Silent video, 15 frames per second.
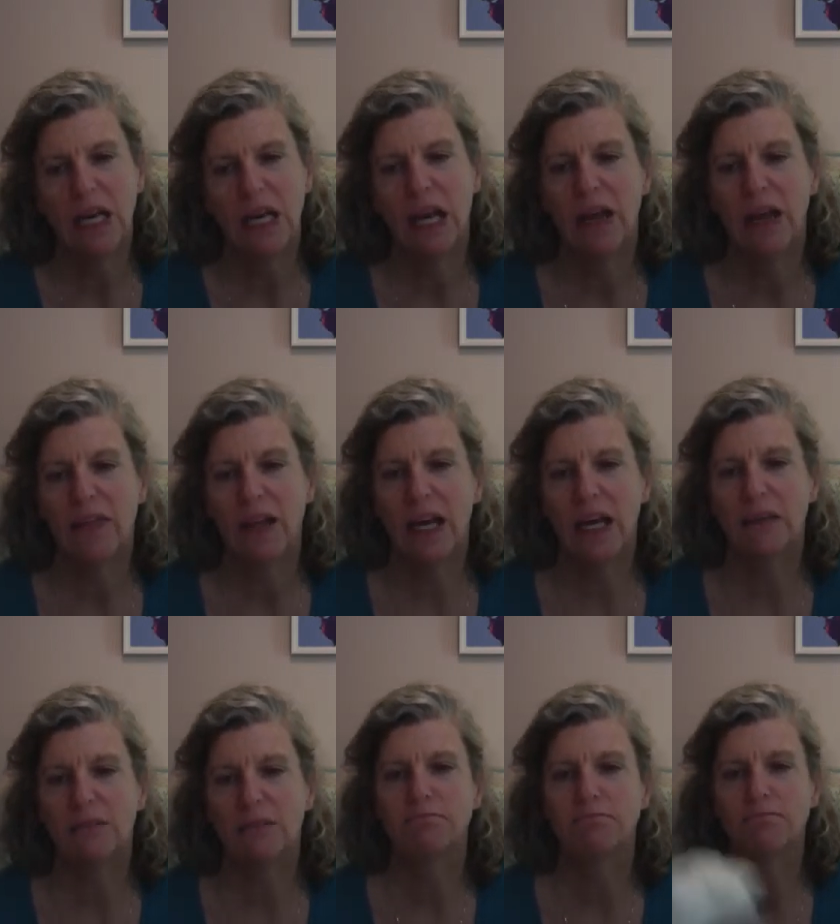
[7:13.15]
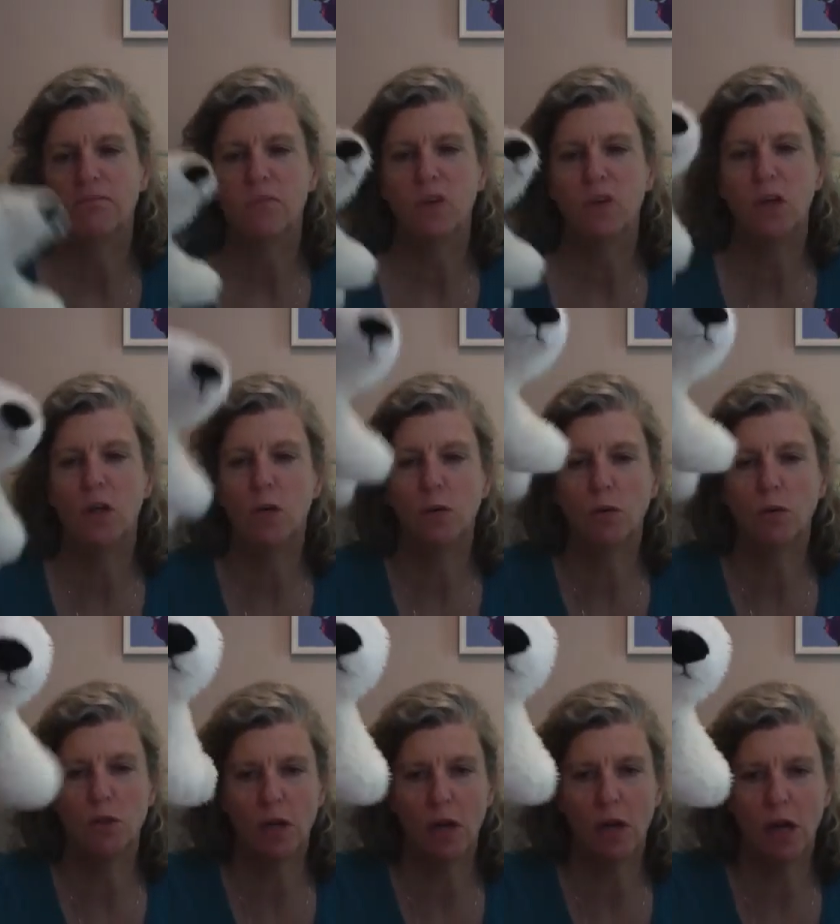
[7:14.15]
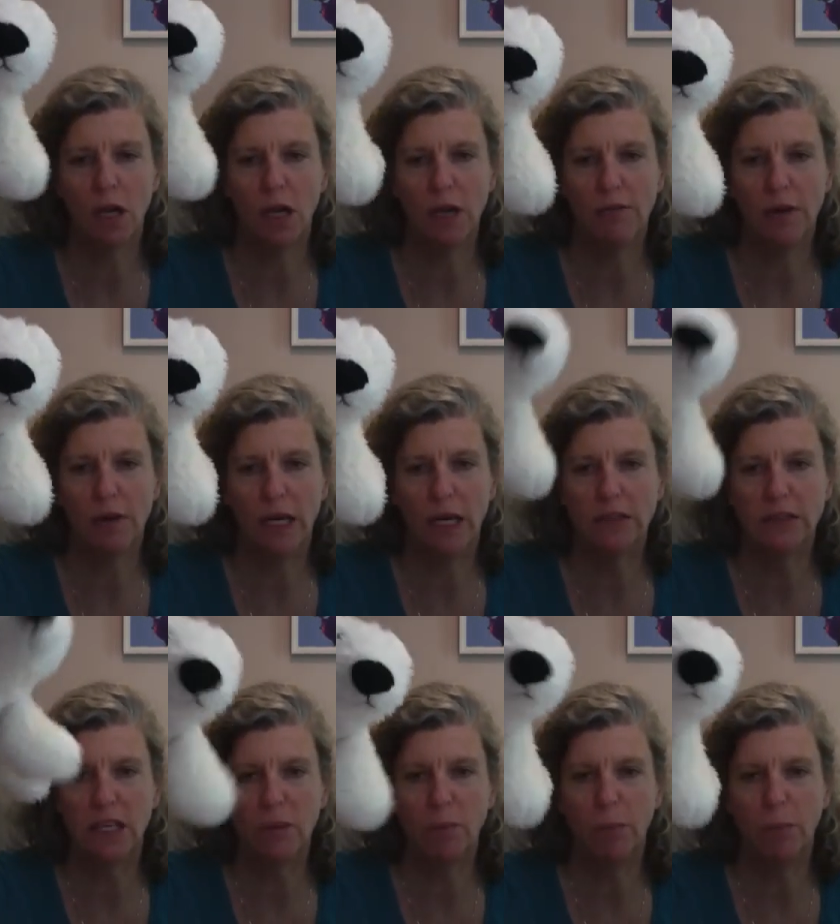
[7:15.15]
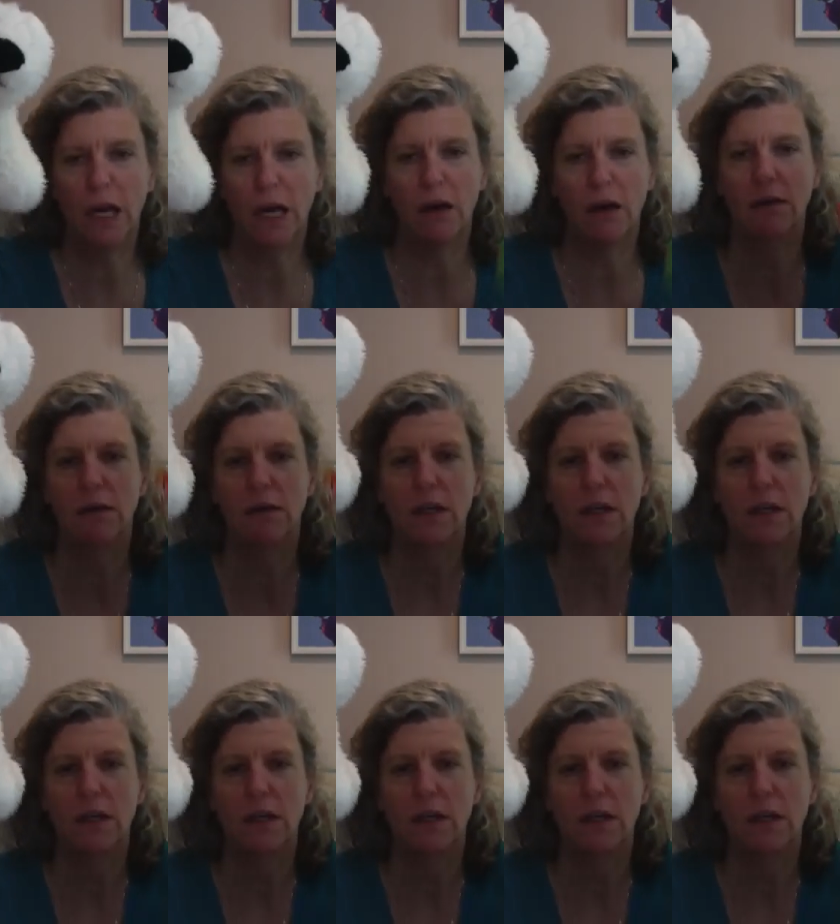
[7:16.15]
And then use your cuddly friends like bear